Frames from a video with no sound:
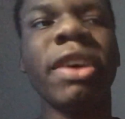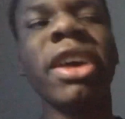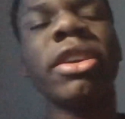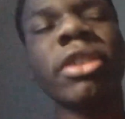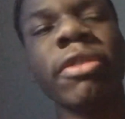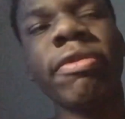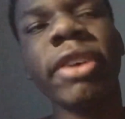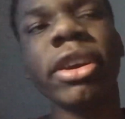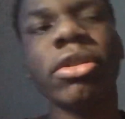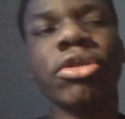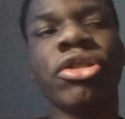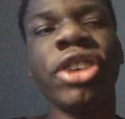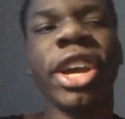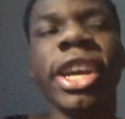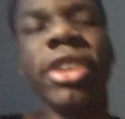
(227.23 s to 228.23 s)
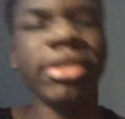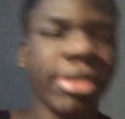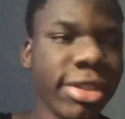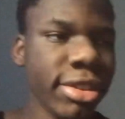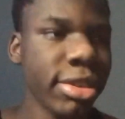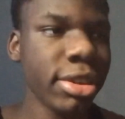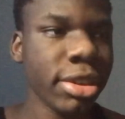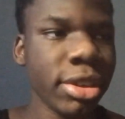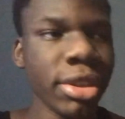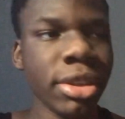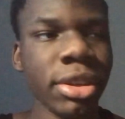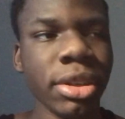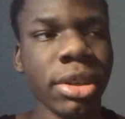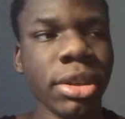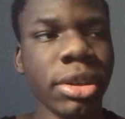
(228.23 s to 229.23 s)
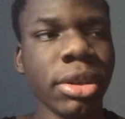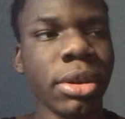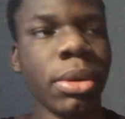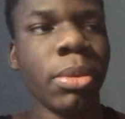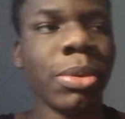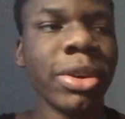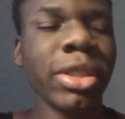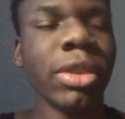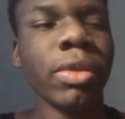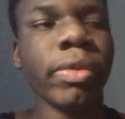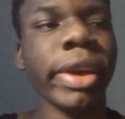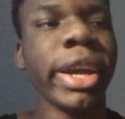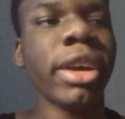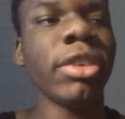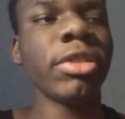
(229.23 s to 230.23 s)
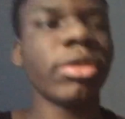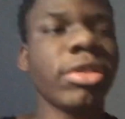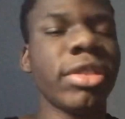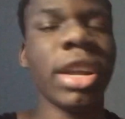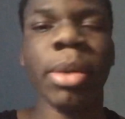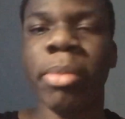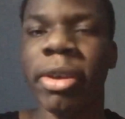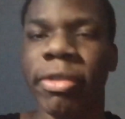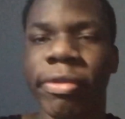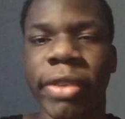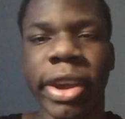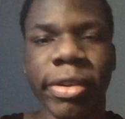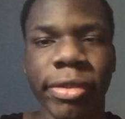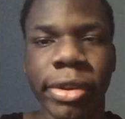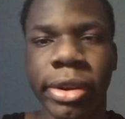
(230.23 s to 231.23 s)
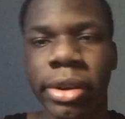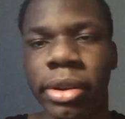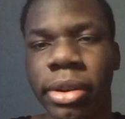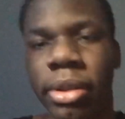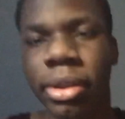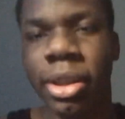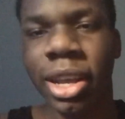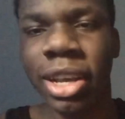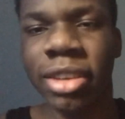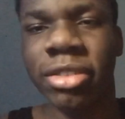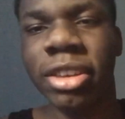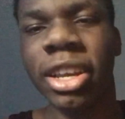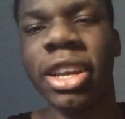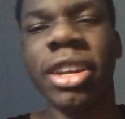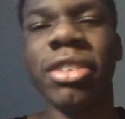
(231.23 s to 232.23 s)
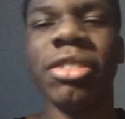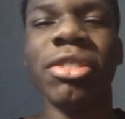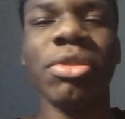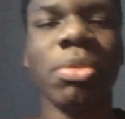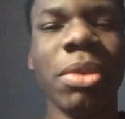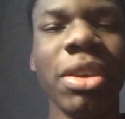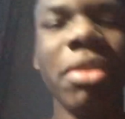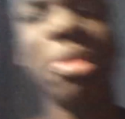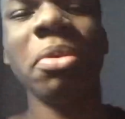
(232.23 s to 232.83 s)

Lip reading: The final chase with the rails is not my favorite. Like I said, it's just one of the